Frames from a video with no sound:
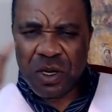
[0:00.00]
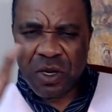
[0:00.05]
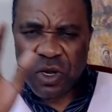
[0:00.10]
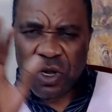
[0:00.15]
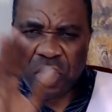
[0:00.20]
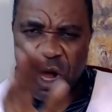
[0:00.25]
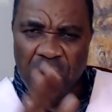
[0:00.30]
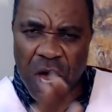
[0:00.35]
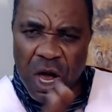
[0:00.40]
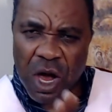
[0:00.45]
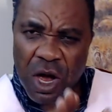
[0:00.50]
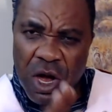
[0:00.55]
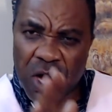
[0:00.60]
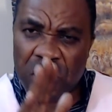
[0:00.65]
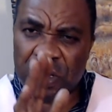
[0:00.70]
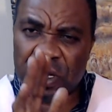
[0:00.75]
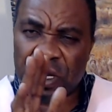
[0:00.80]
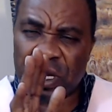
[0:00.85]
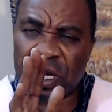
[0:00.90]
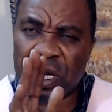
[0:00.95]

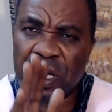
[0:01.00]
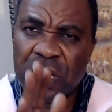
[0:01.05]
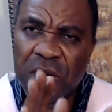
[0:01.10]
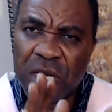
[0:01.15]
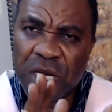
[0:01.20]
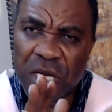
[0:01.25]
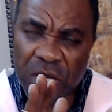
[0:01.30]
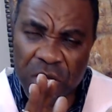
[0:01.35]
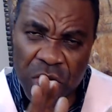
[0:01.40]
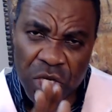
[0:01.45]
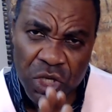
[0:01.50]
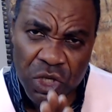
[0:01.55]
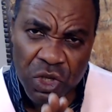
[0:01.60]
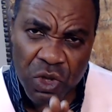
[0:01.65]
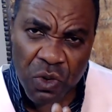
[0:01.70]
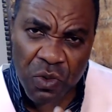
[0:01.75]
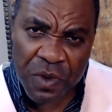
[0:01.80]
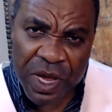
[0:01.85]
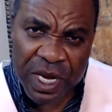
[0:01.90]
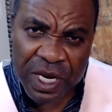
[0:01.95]
God is
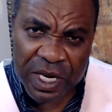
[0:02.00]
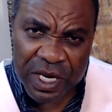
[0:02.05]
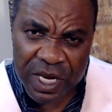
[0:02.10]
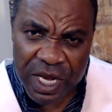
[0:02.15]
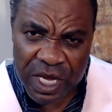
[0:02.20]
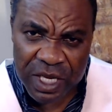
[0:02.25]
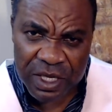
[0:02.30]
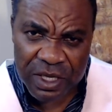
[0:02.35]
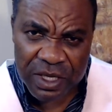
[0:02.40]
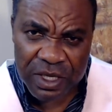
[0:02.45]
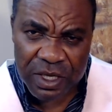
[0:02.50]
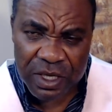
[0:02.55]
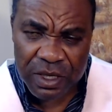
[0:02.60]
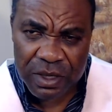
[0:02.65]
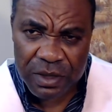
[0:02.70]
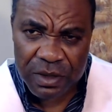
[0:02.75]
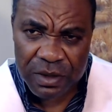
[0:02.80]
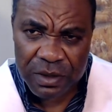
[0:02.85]
doing this.